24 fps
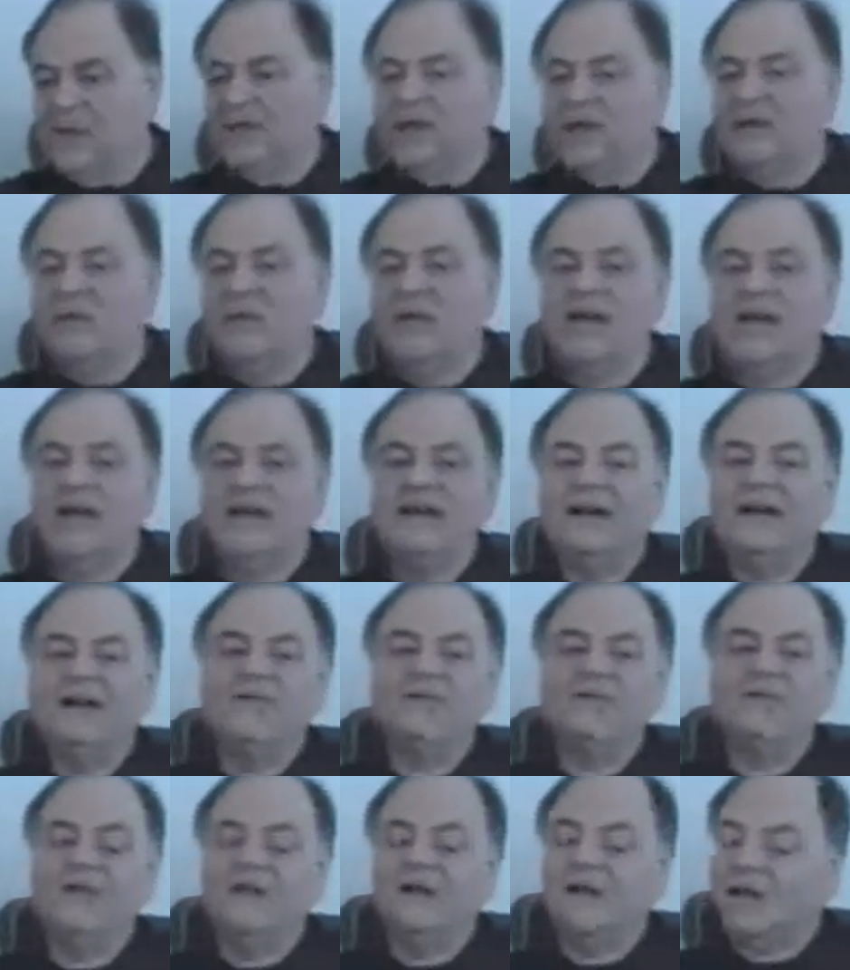You
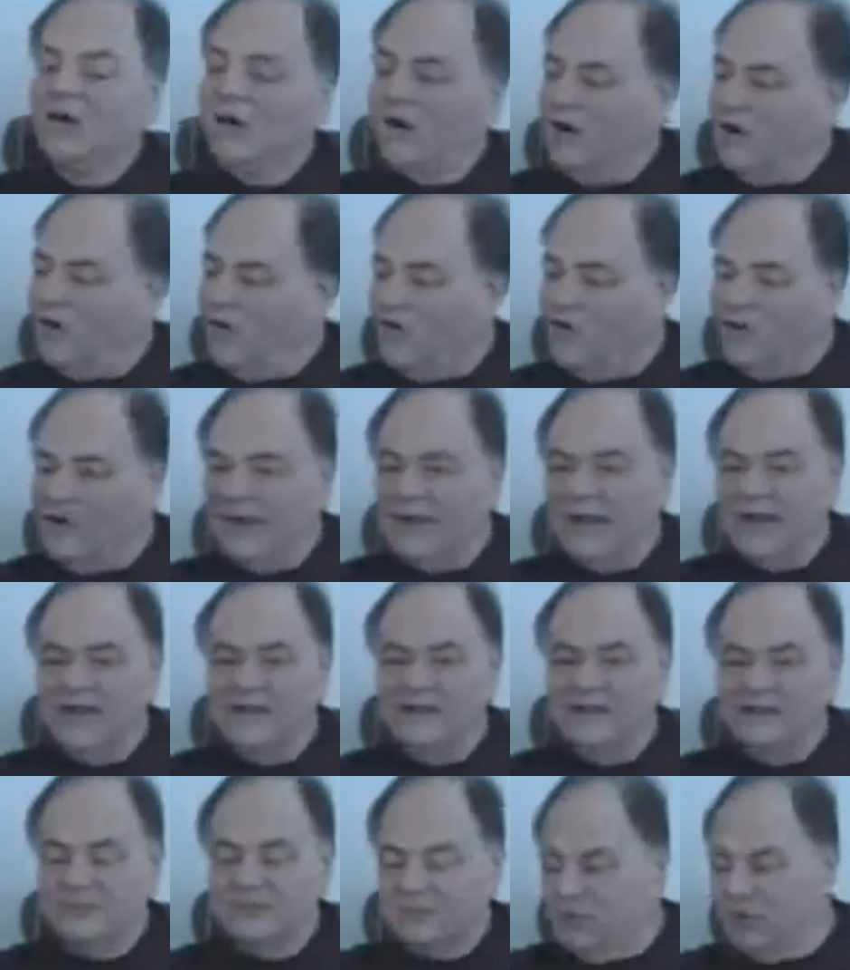have all
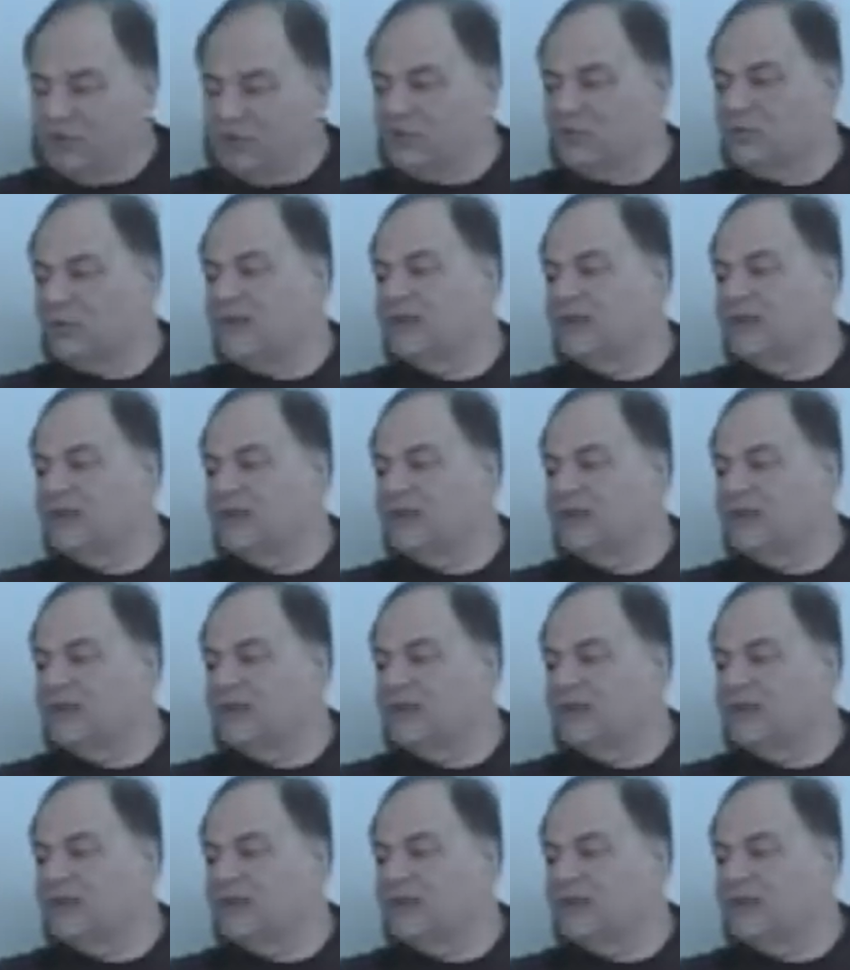kinds of books